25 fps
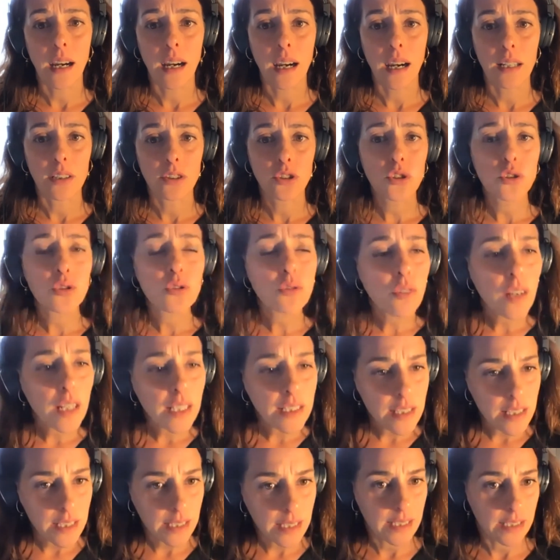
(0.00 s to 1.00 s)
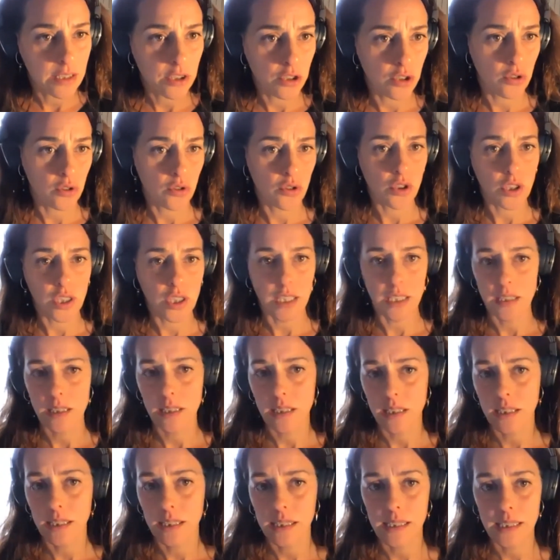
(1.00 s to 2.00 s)
tragic issues
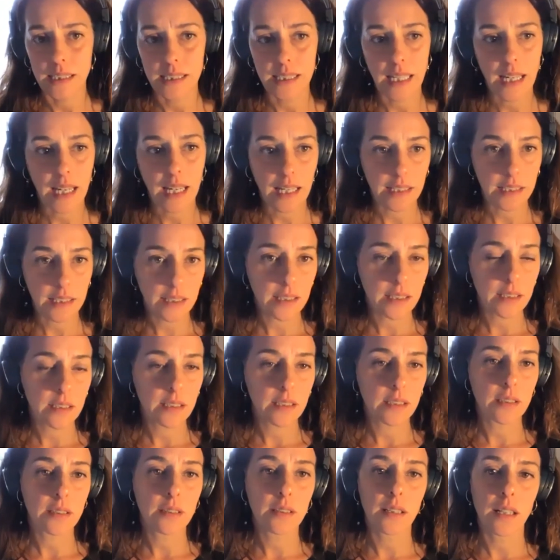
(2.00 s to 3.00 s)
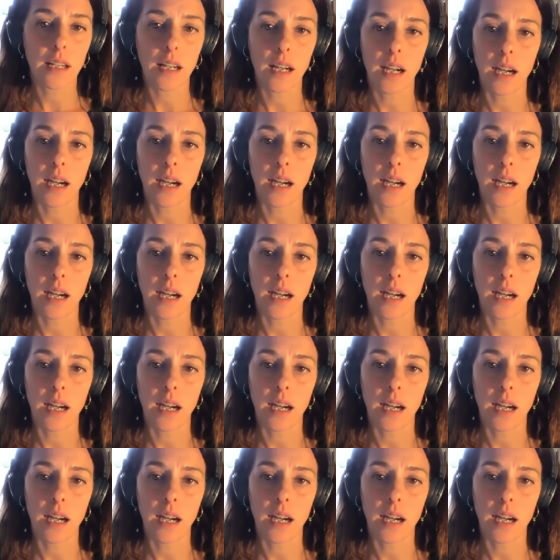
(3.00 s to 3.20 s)
such as hunger,